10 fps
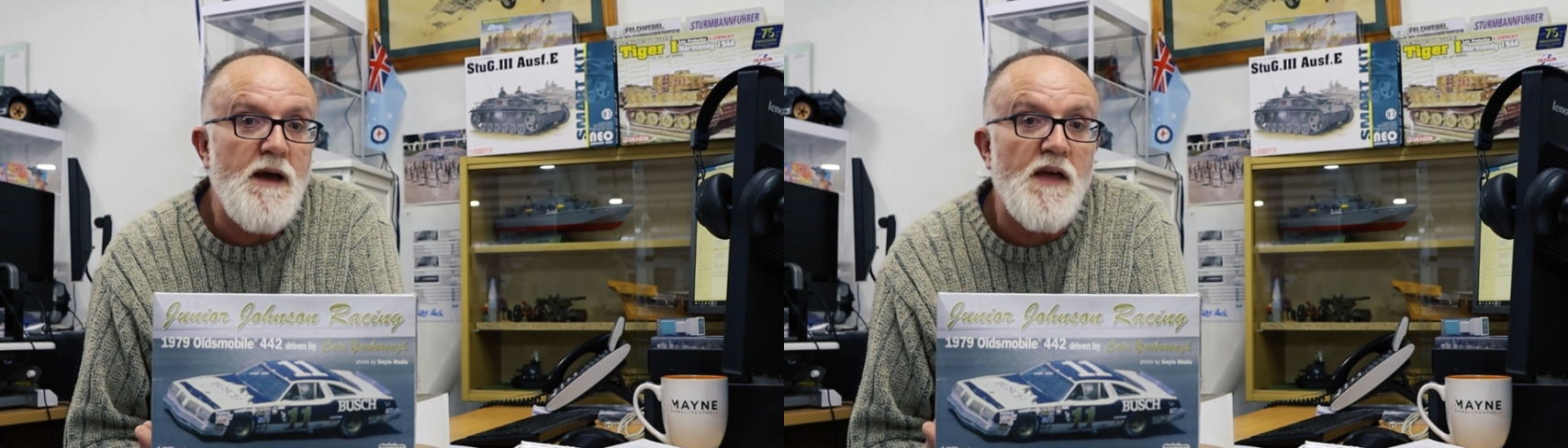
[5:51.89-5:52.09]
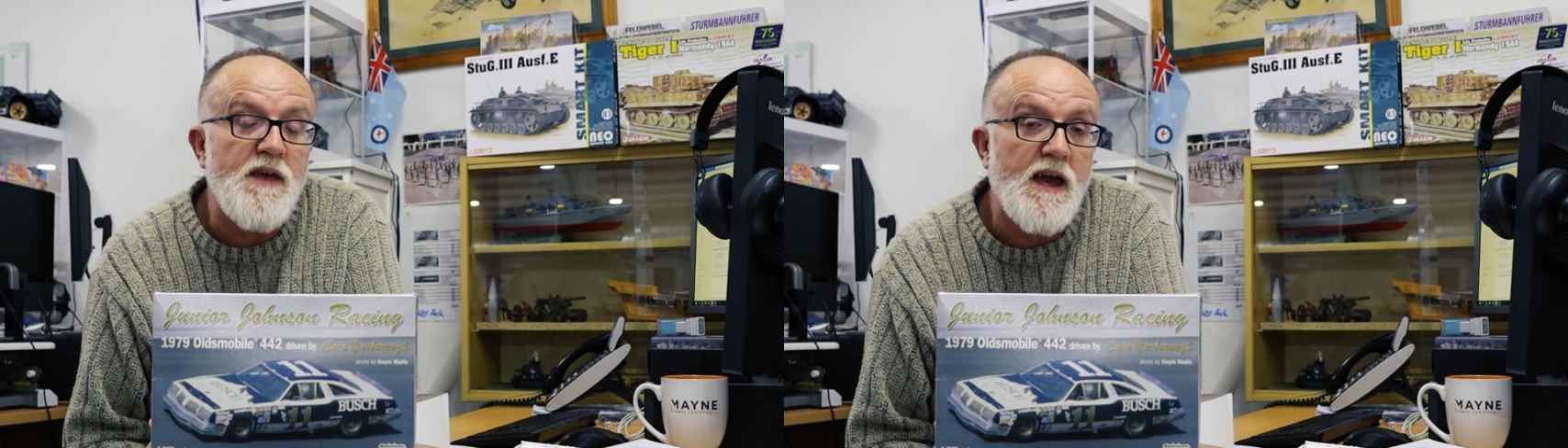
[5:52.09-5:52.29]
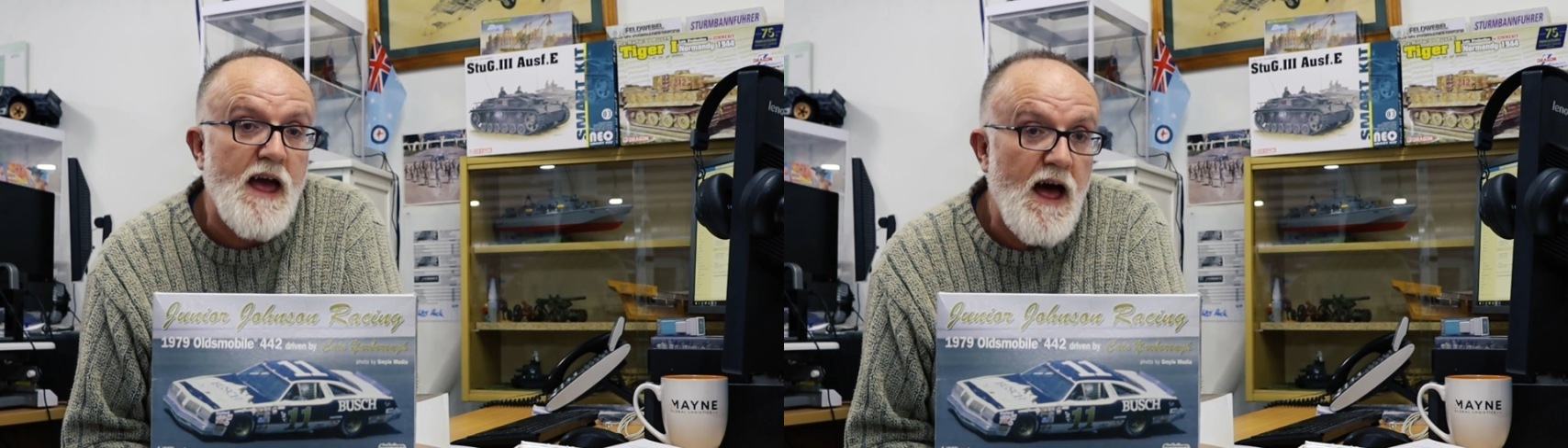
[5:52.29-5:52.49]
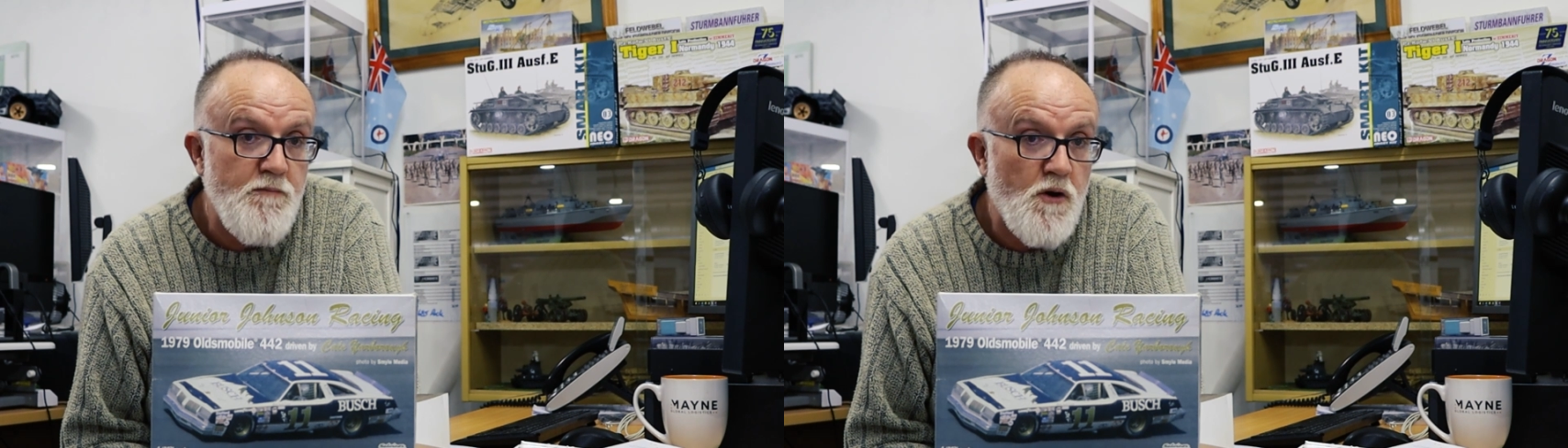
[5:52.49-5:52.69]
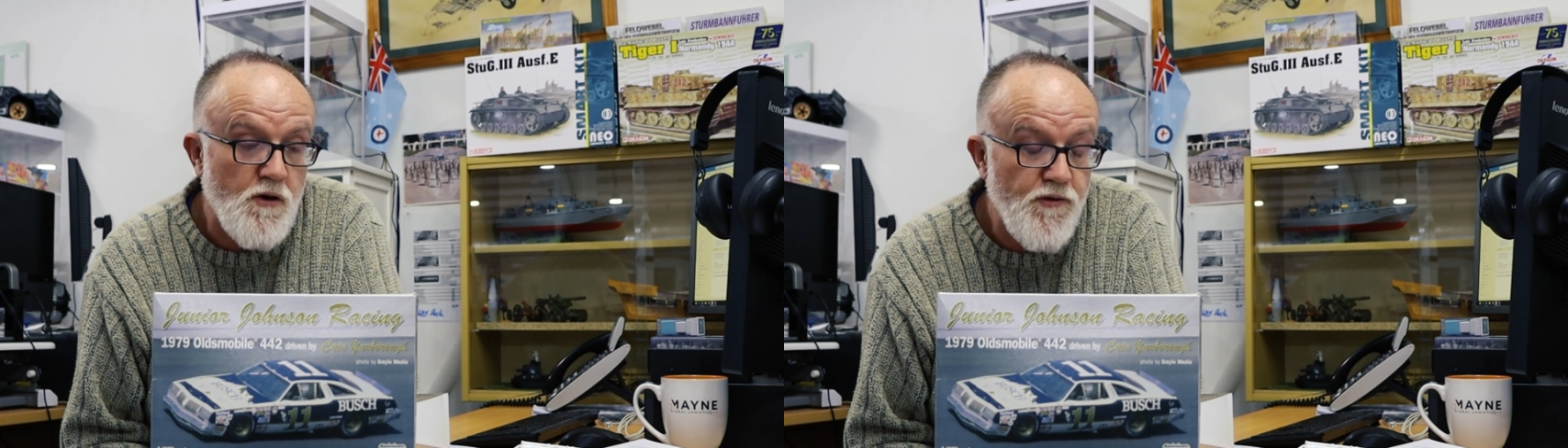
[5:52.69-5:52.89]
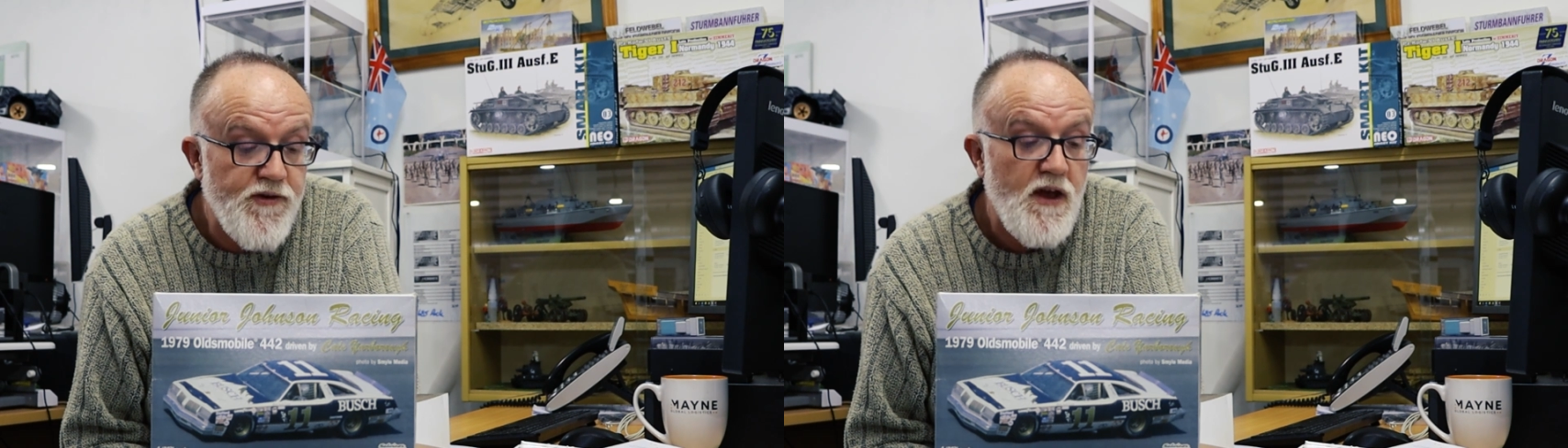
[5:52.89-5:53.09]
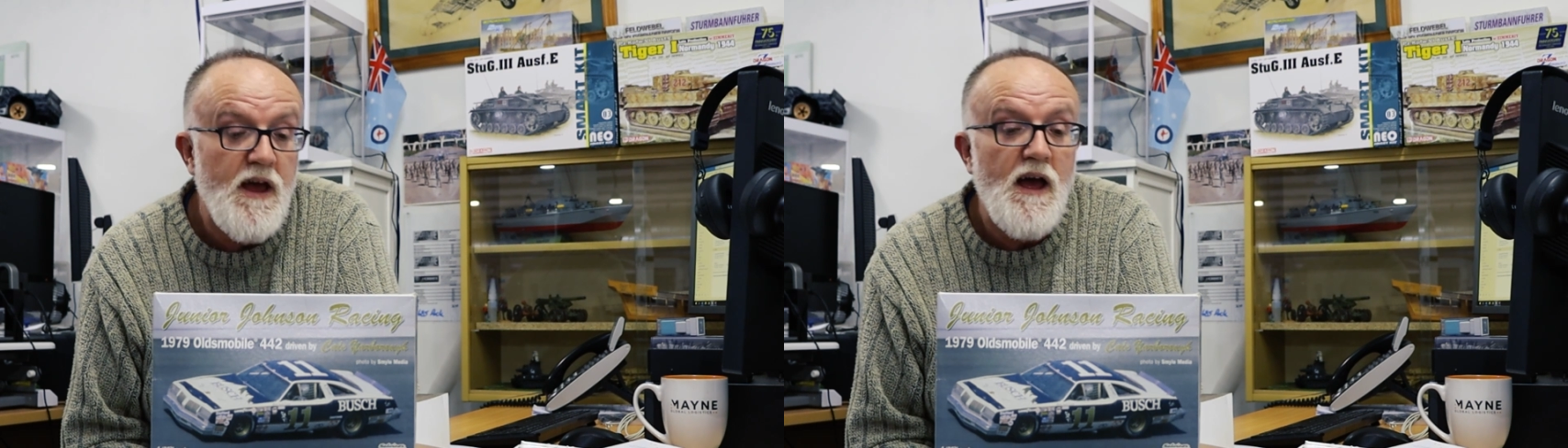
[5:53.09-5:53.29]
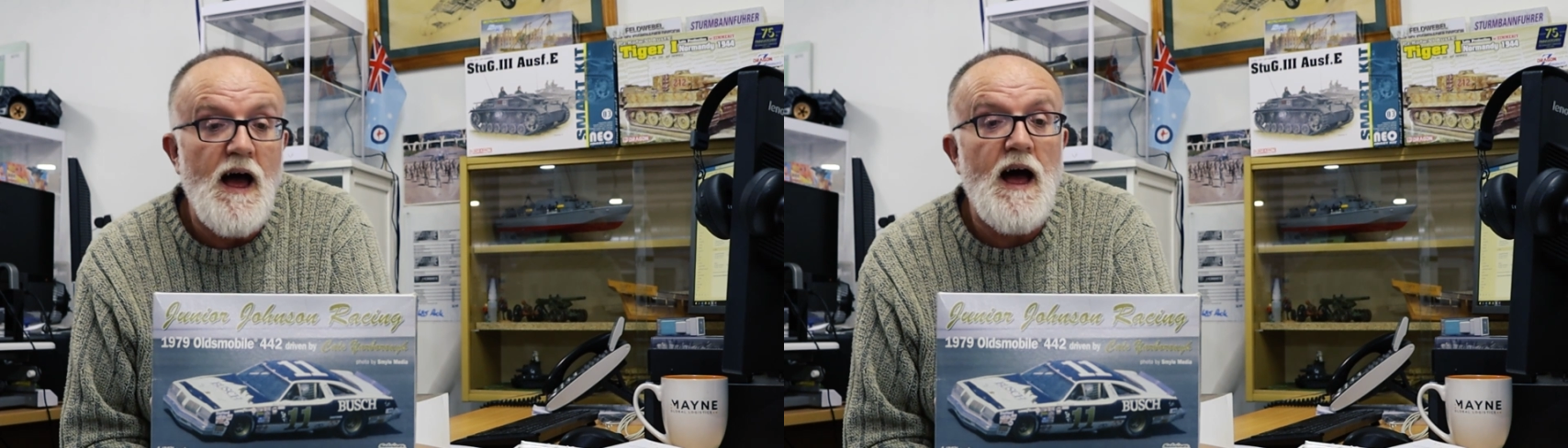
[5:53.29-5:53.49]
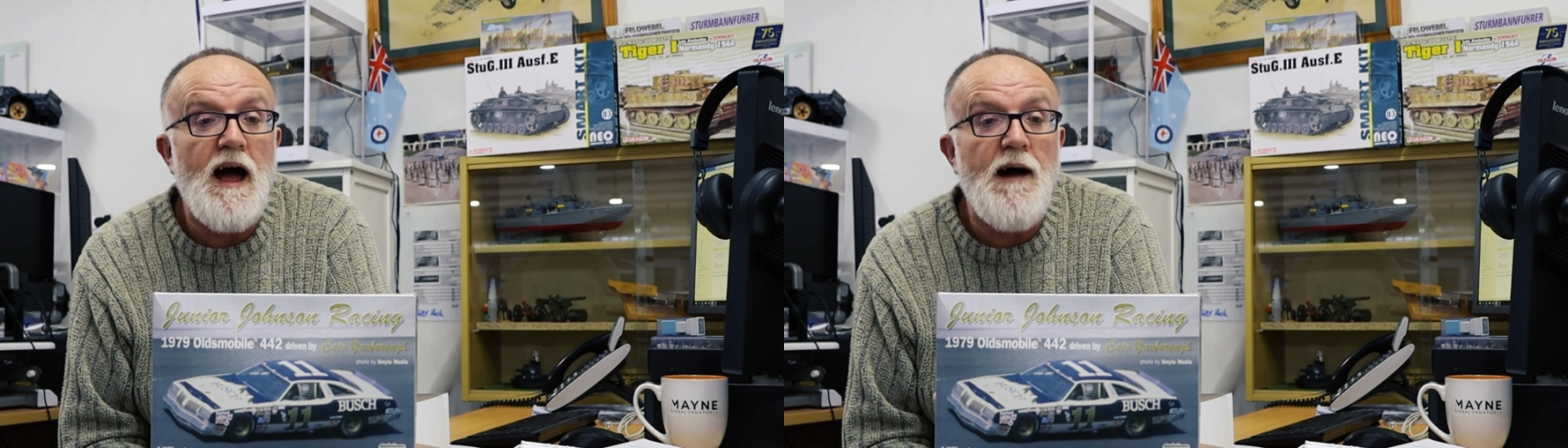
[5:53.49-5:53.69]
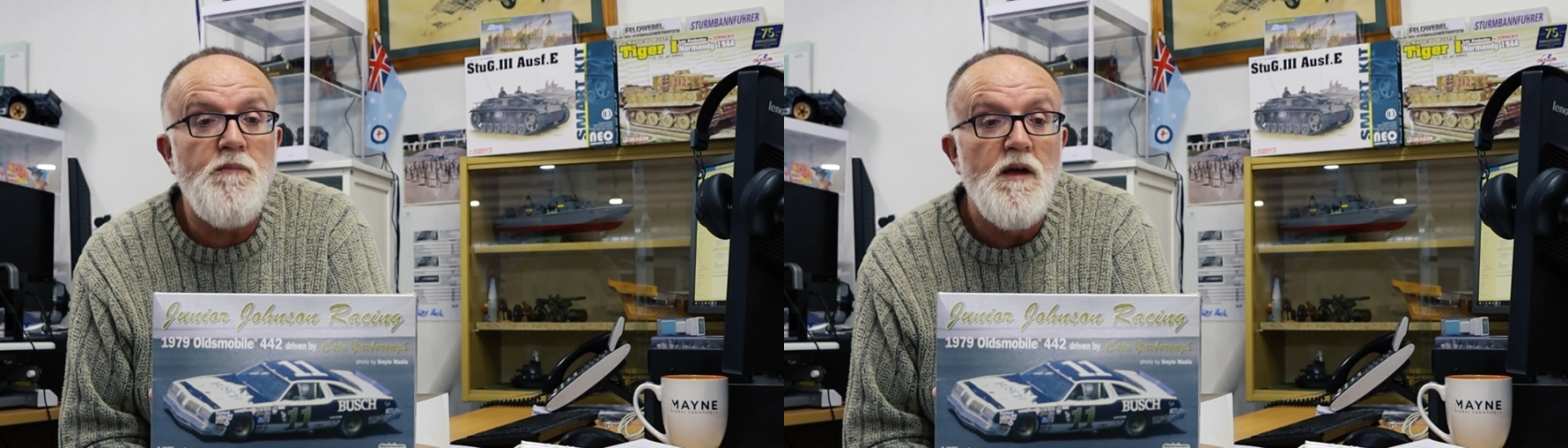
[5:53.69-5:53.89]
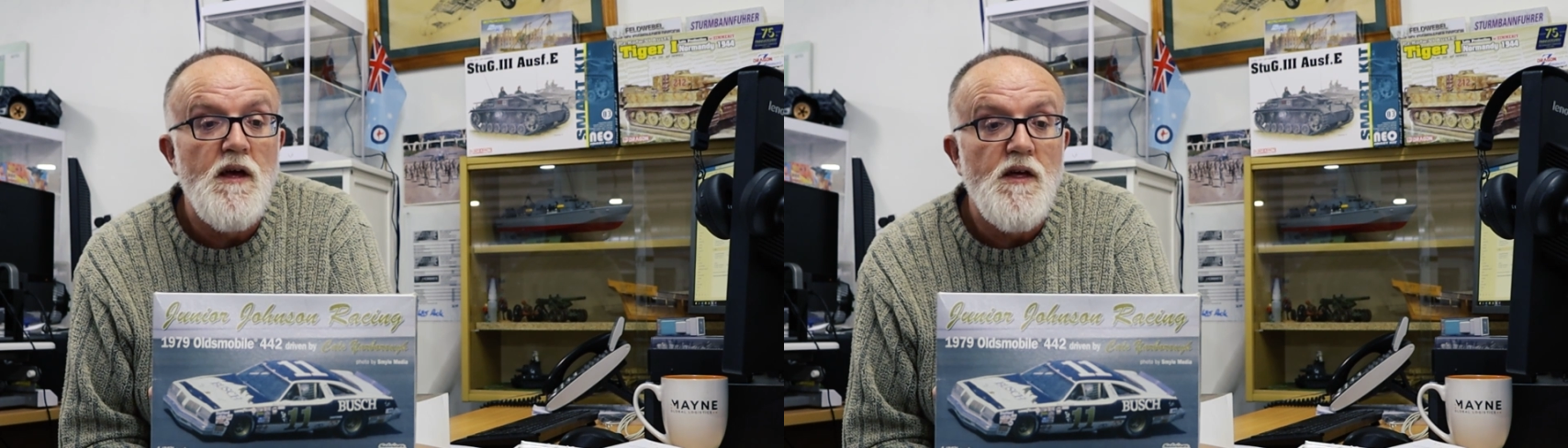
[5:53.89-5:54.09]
about their car models, the